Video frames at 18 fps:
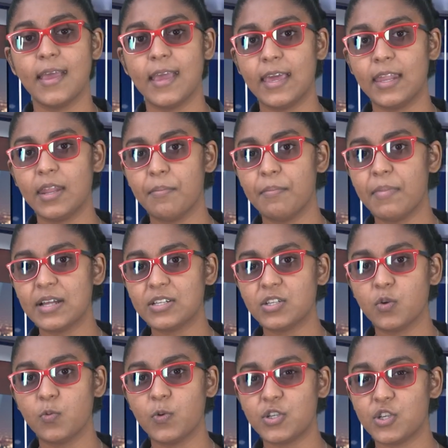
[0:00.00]
in a
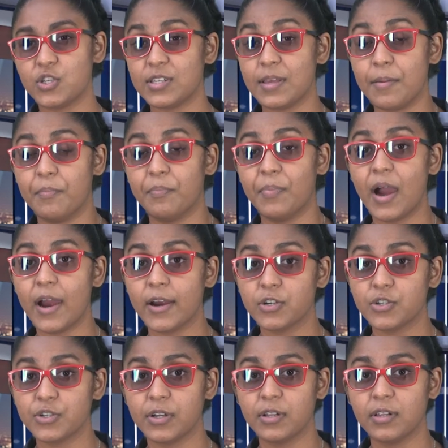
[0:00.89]
matter which is
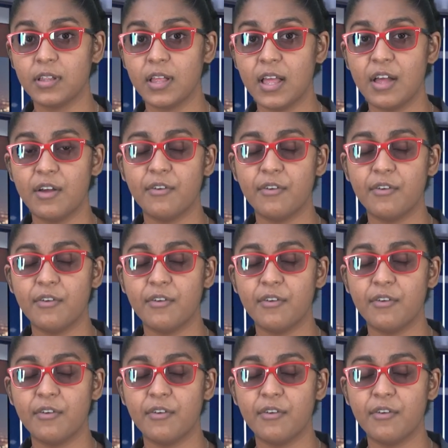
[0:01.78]
impartial,